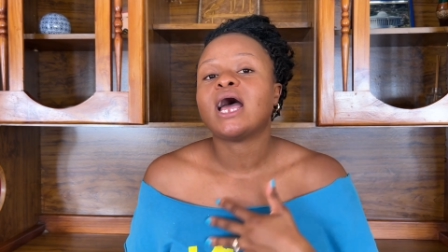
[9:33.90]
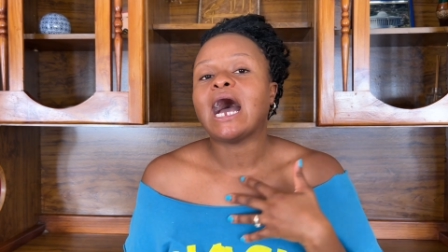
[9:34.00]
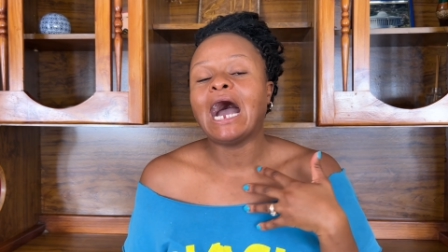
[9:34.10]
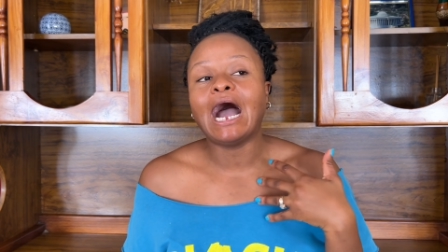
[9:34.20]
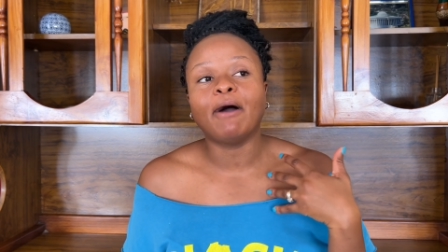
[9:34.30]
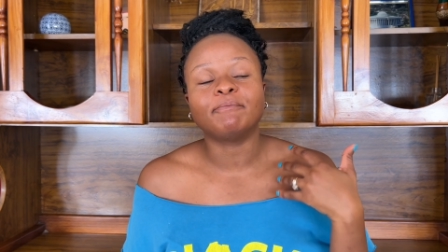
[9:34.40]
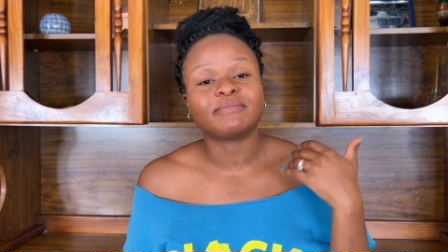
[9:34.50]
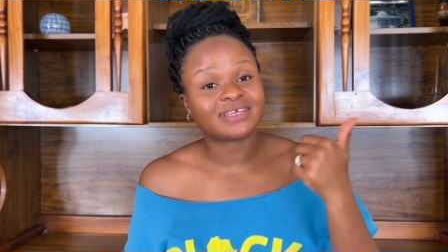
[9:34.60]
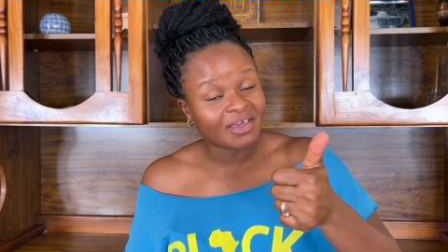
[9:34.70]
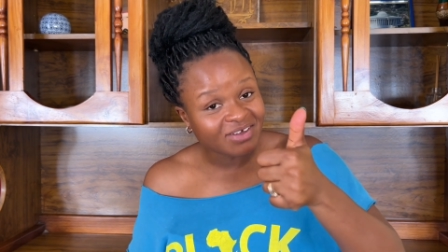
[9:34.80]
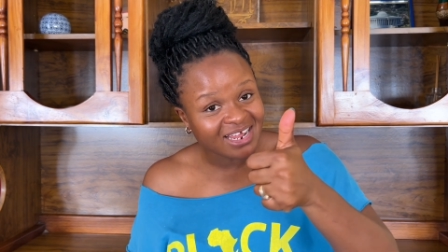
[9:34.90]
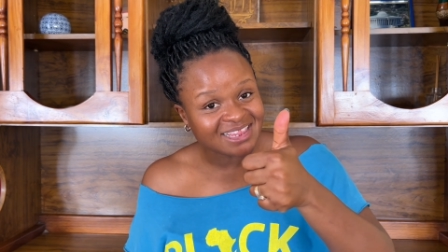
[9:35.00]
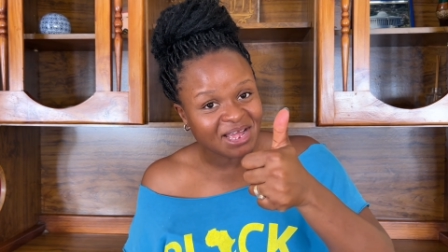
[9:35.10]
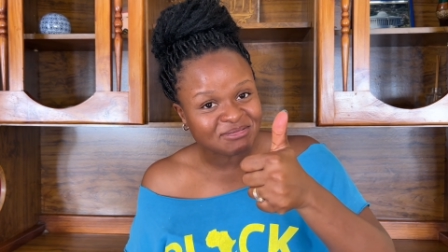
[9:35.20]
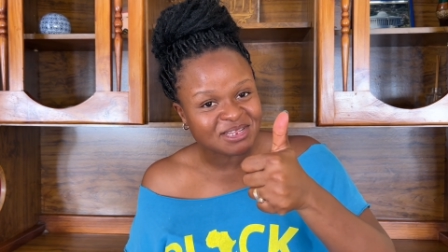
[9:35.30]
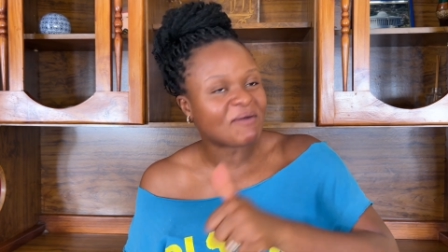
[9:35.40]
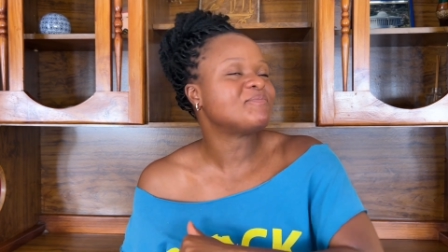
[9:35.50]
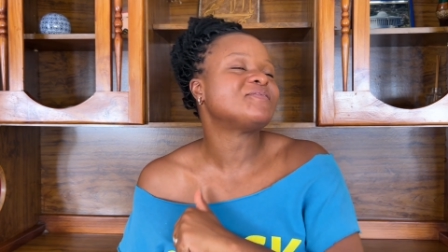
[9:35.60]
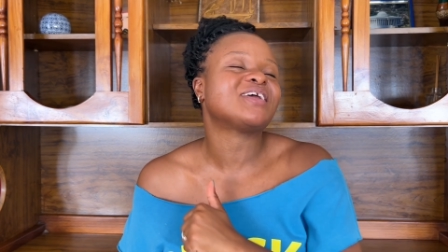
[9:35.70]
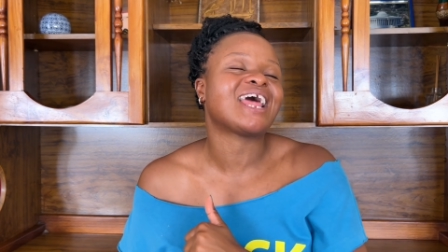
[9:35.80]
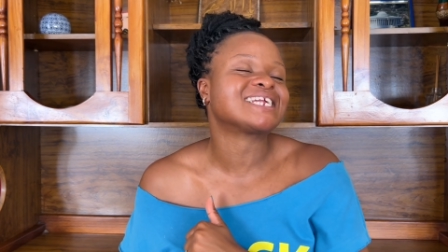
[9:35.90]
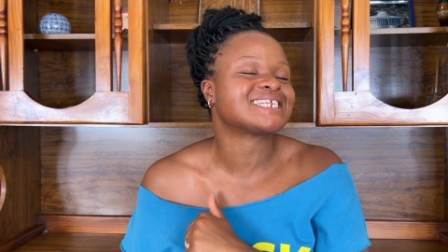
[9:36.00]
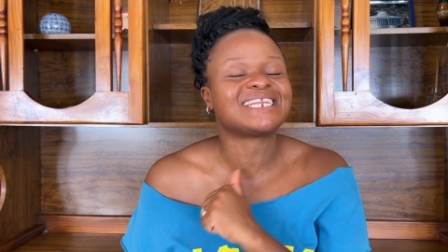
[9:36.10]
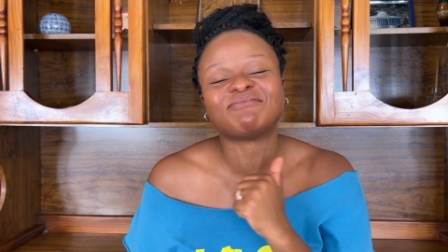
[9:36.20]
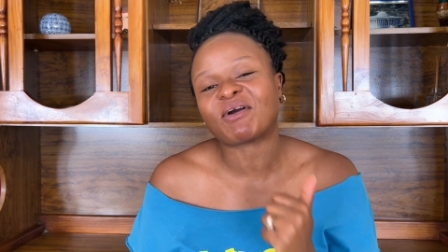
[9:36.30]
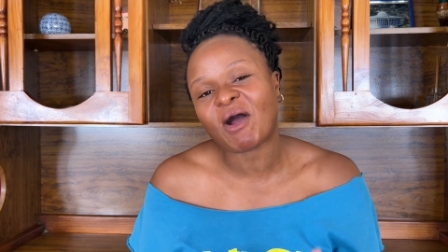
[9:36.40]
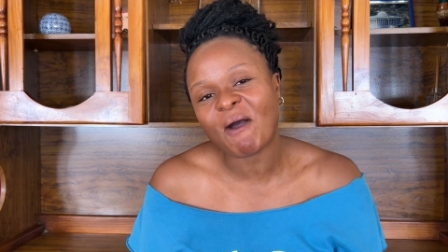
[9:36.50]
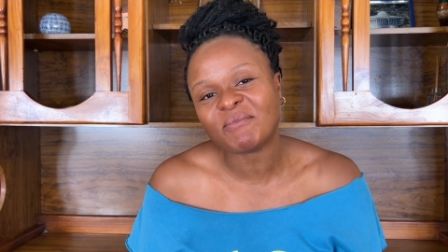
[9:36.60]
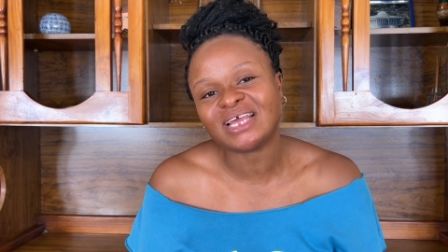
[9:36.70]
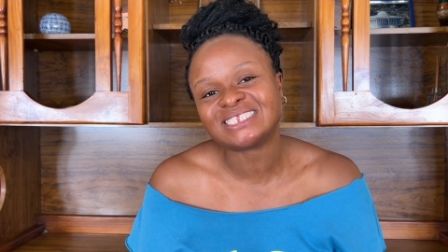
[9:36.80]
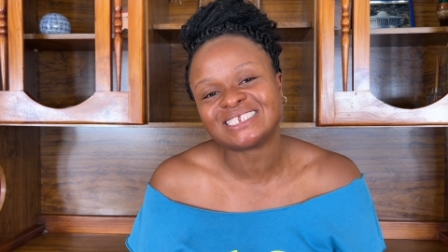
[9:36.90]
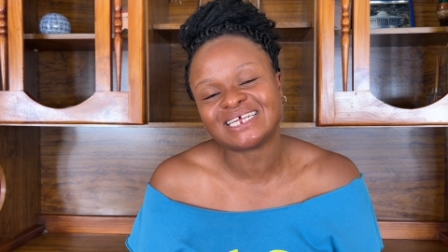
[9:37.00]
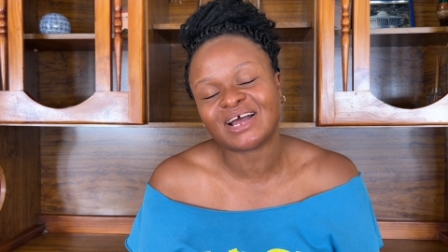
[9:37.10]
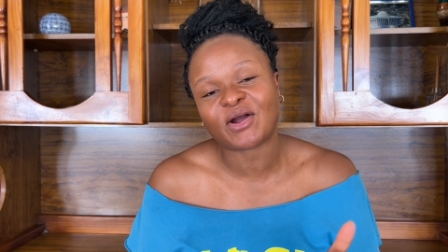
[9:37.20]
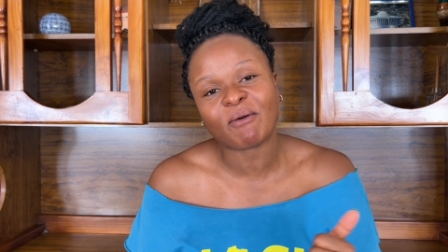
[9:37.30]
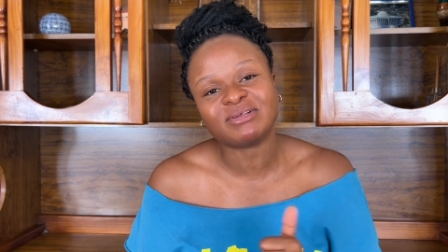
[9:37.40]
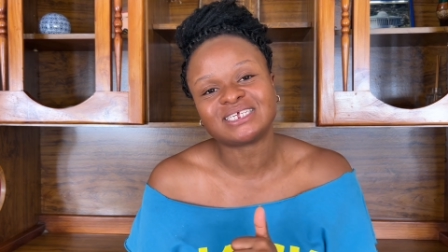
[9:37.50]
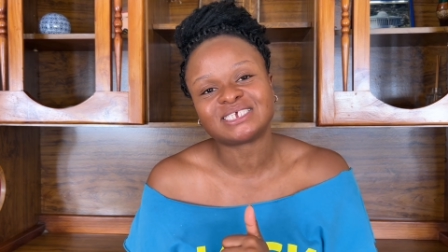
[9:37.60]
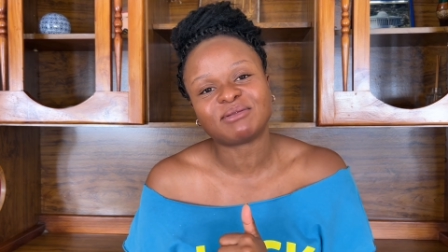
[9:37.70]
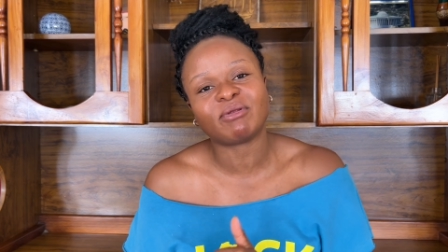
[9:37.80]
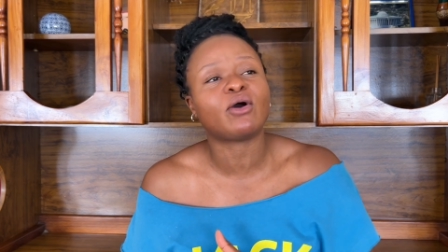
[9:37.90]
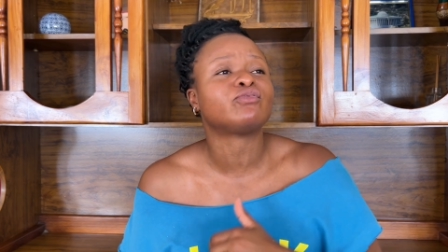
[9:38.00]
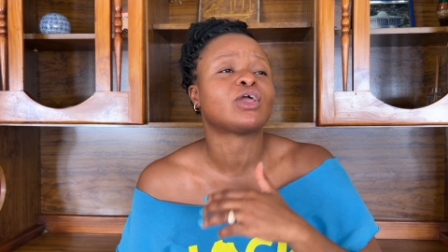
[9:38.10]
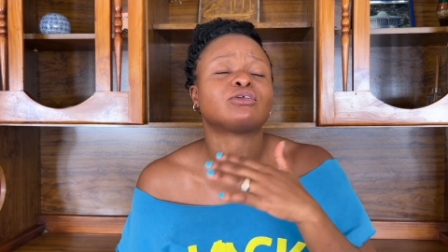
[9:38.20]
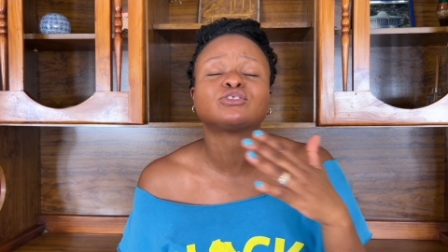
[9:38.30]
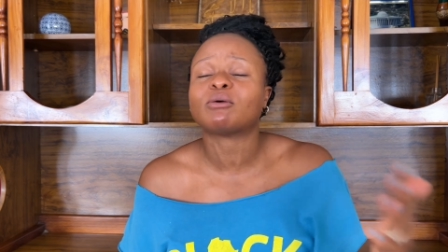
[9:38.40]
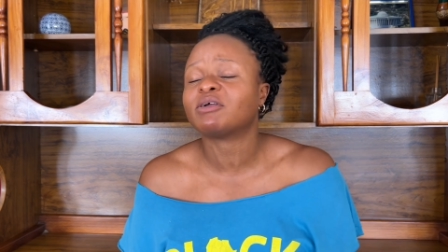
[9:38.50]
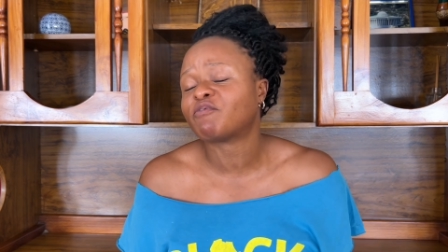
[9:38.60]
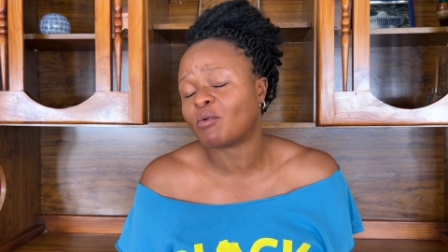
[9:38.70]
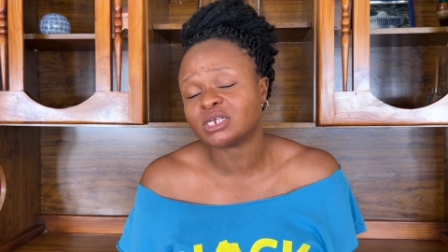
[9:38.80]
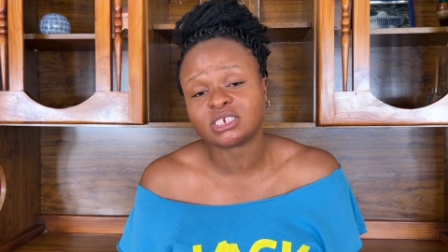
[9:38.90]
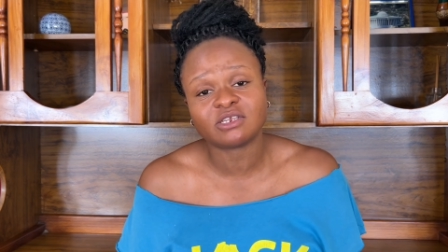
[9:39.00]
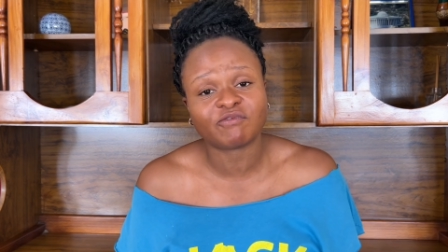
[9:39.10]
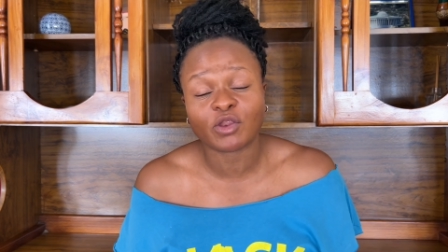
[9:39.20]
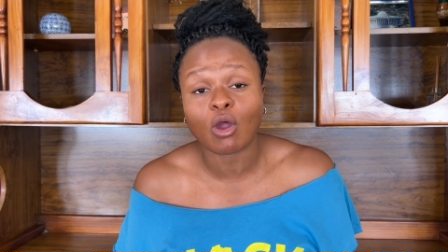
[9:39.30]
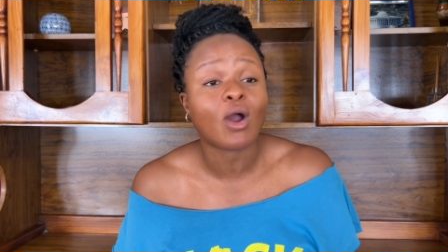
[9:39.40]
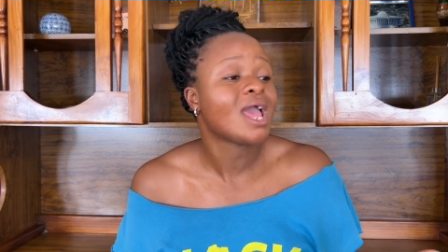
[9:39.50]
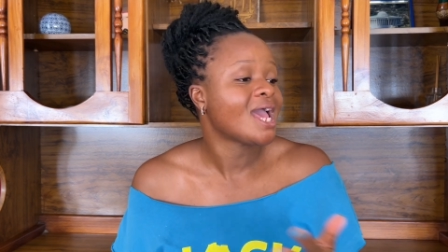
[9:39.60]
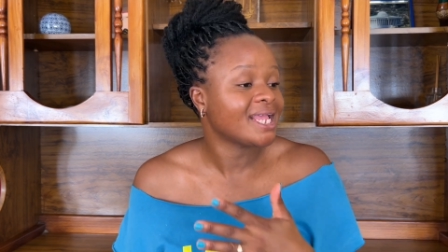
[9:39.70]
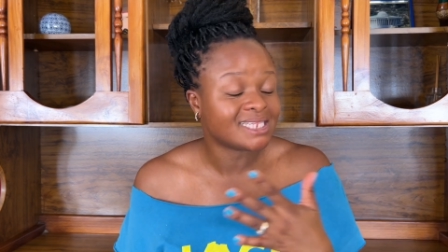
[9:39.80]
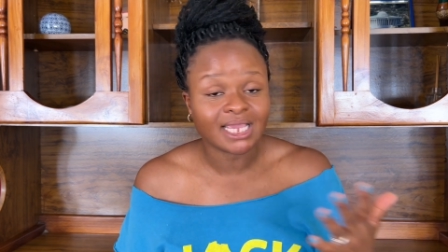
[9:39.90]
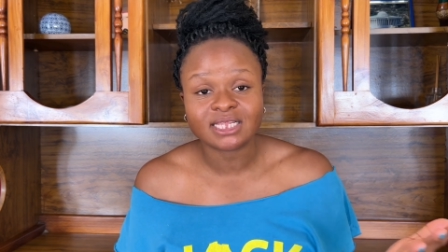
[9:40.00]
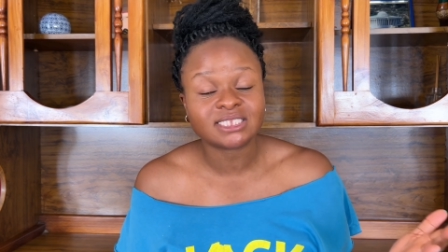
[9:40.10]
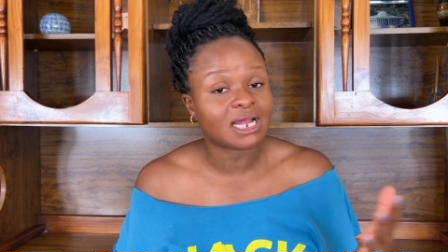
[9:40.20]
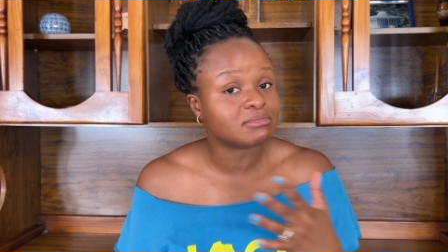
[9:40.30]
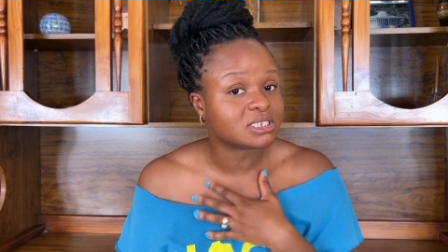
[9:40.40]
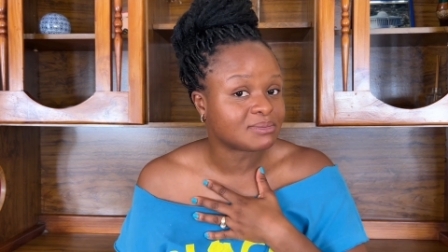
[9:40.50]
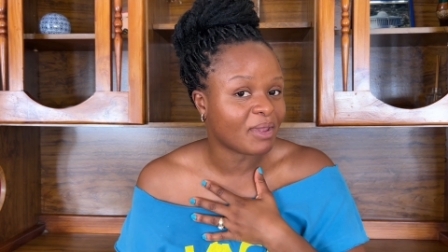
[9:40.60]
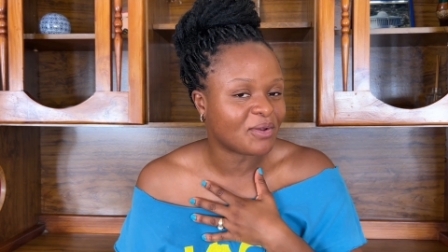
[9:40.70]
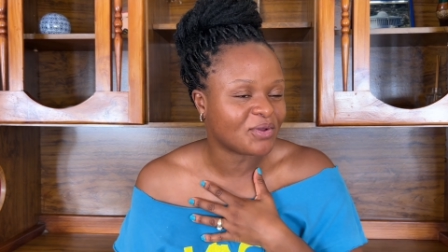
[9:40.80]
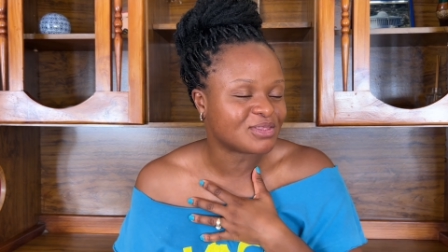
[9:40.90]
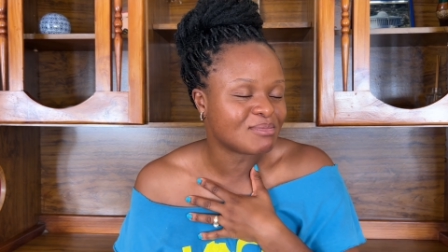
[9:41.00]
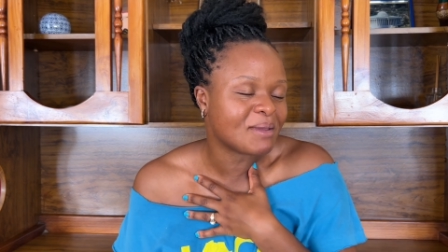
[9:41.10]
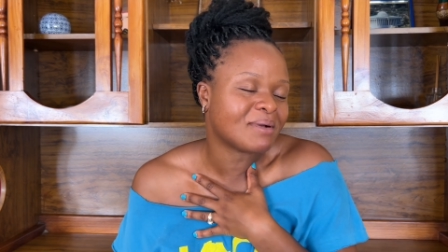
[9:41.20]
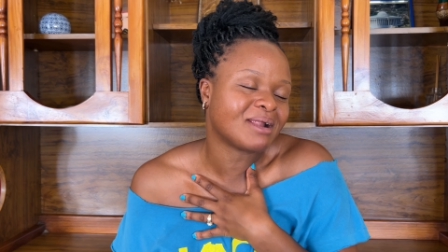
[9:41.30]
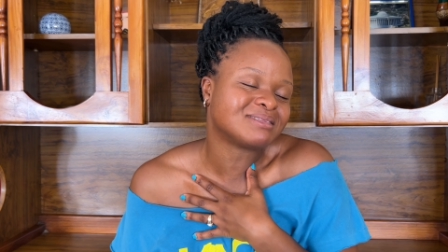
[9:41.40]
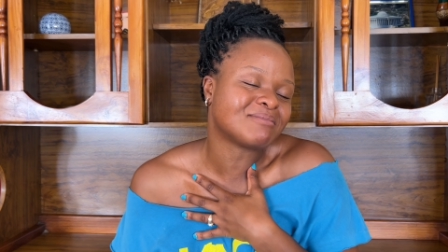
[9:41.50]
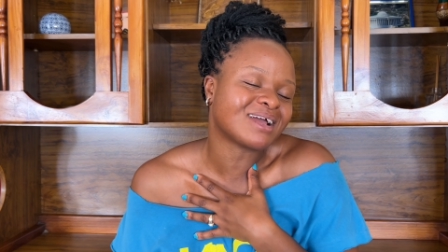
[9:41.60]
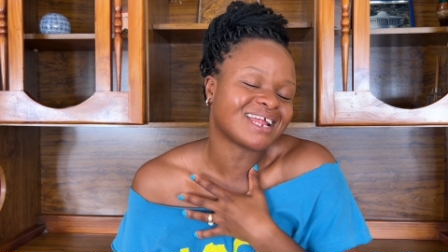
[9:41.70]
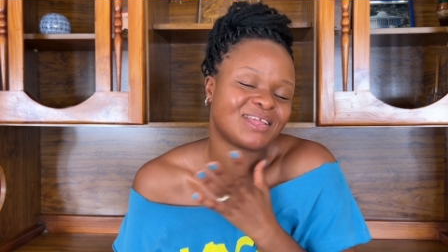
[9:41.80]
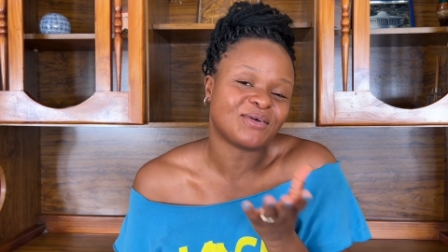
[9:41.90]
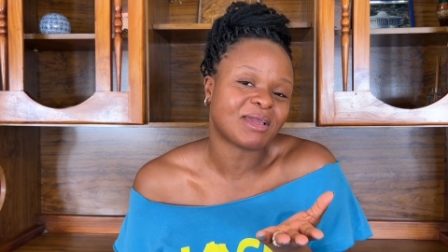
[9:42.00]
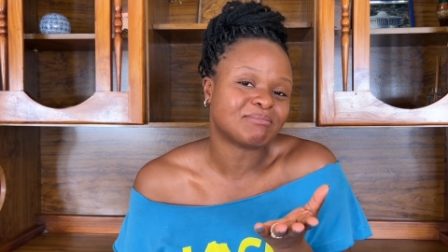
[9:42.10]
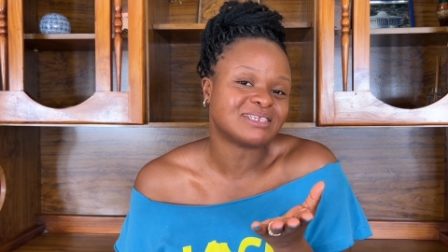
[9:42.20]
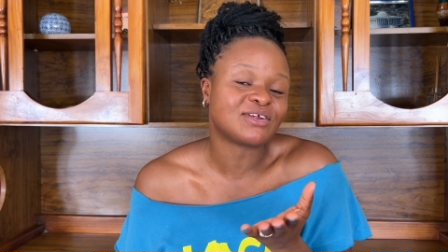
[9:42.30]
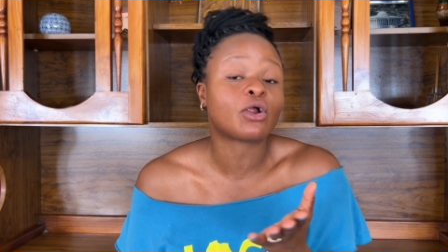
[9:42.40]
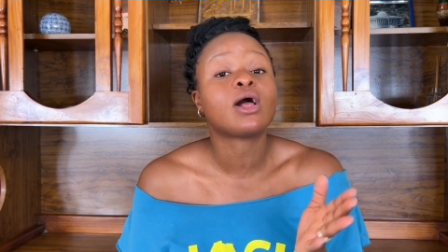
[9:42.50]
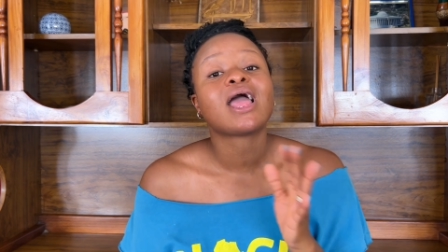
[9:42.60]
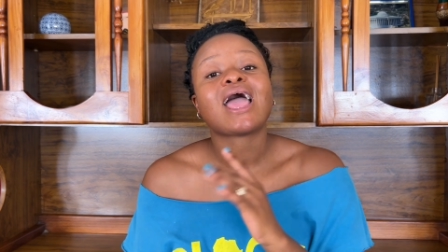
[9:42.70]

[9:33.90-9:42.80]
Give it a thumbs up if you liked it. Leave a comment in the comment section below. Thank you so much for watching this video and taking the time to spend with me. My name is Thethe Makhele, your captive girl.